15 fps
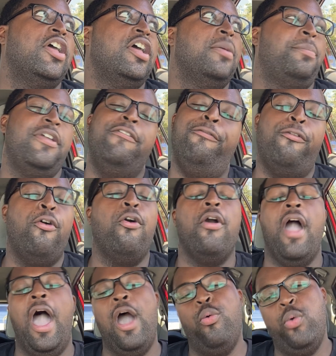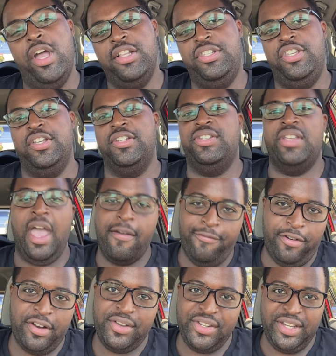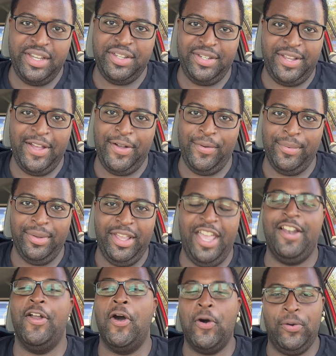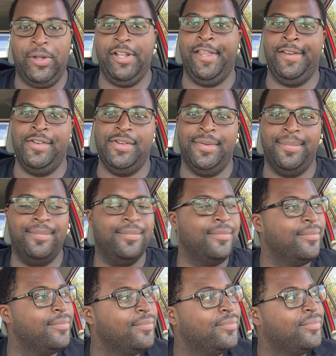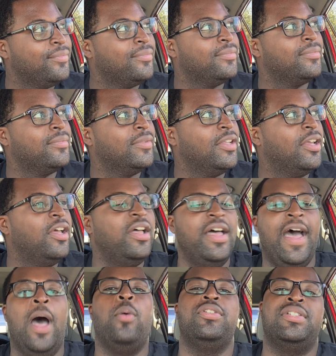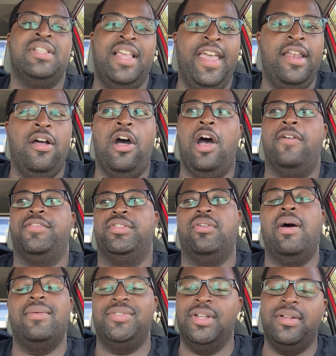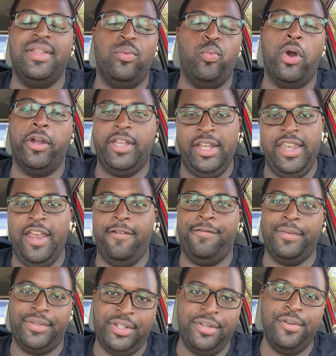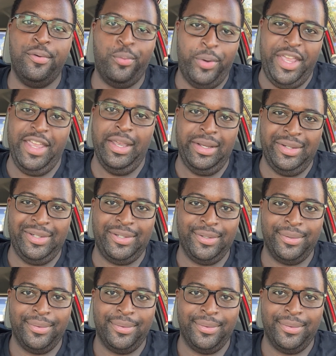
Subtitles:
before I went to San Francisco and Oakland. I was laid off, so I was only working there for 2 weeks.